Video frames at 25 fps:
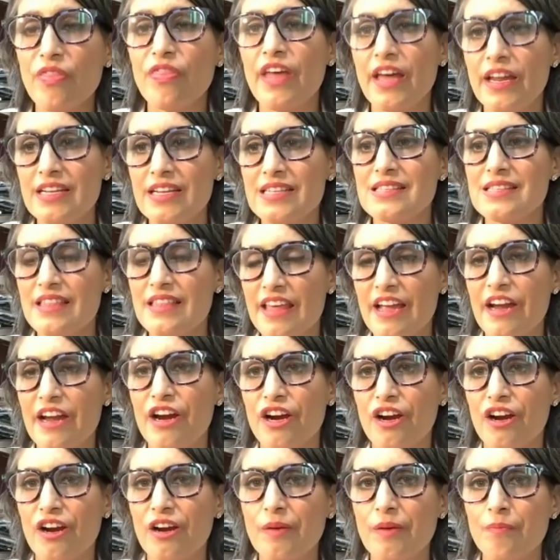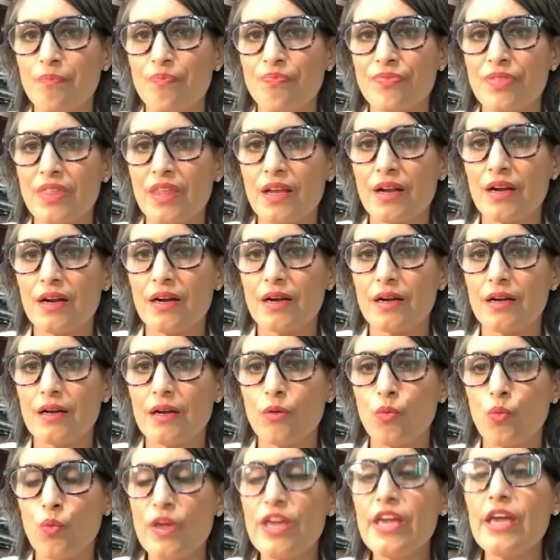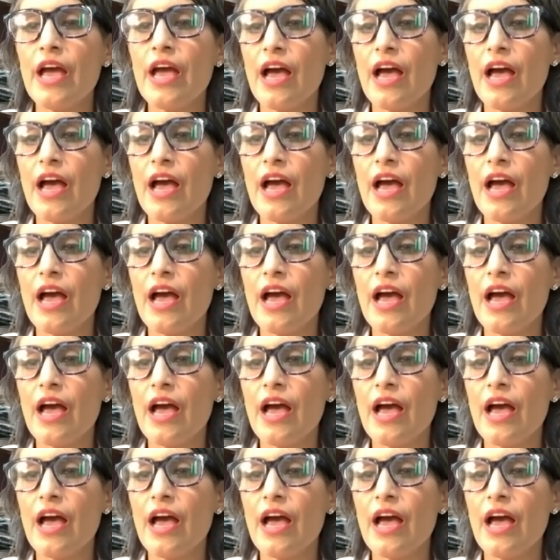that is there, we